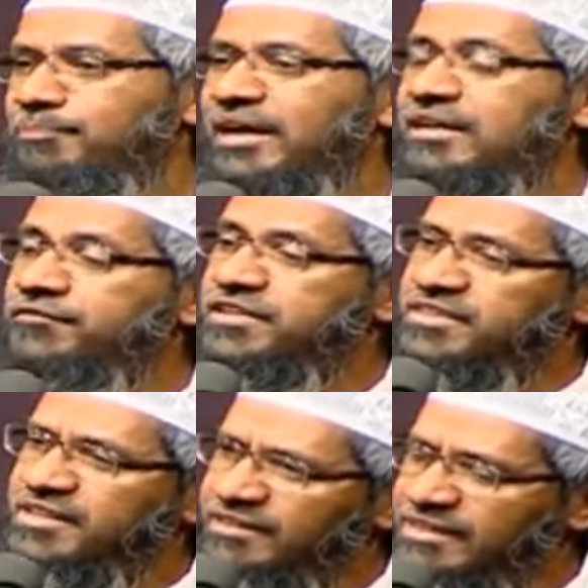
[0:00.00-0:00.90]
but
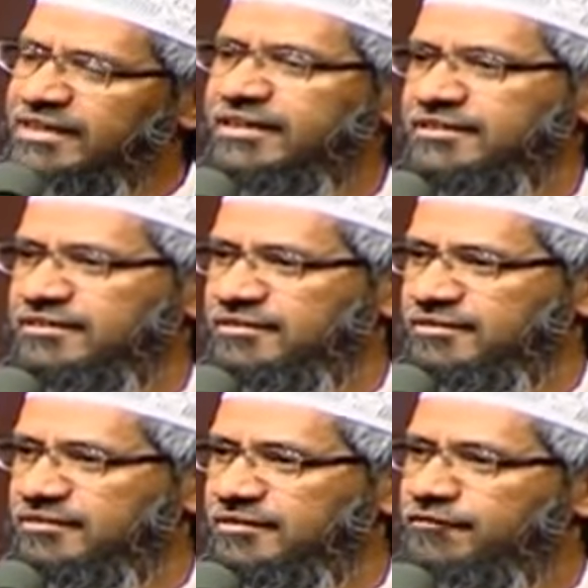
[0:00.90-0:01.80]
visited the earth
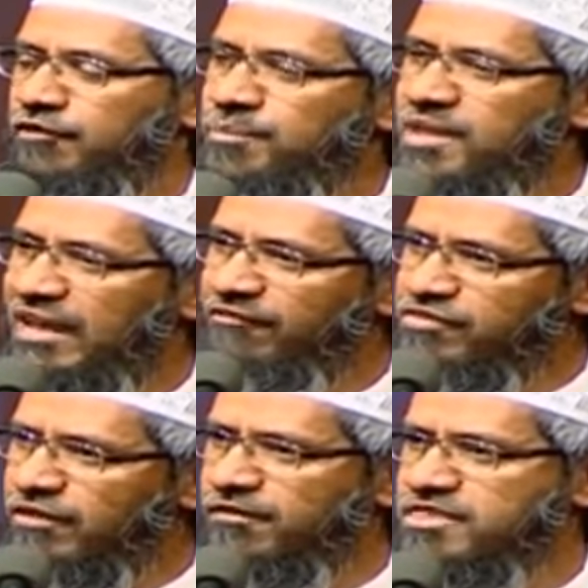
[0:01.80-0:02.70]
from the
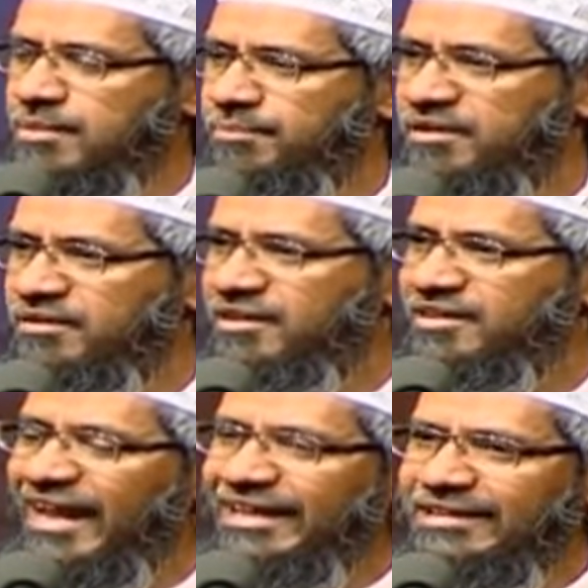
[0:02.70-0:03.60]
11th of December
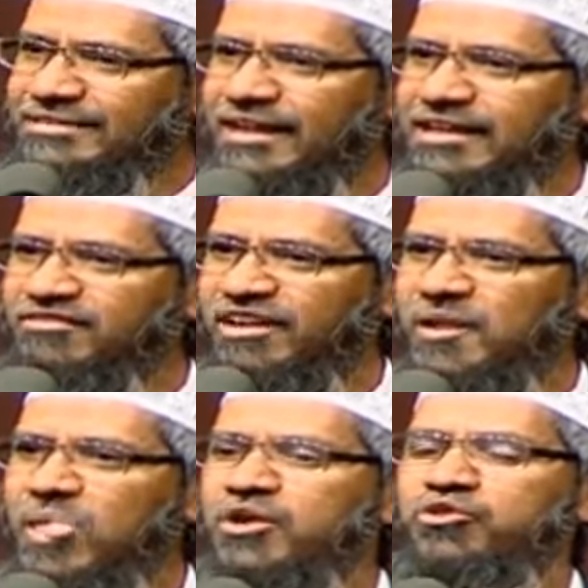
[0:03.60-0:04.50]

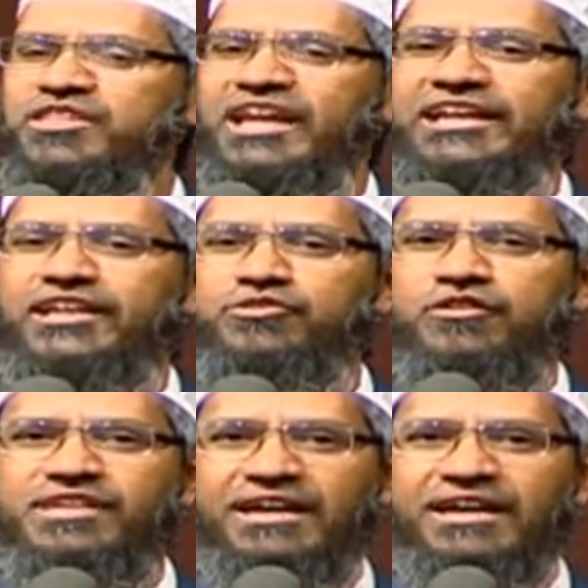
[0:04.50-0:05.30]
1931 to the 19th of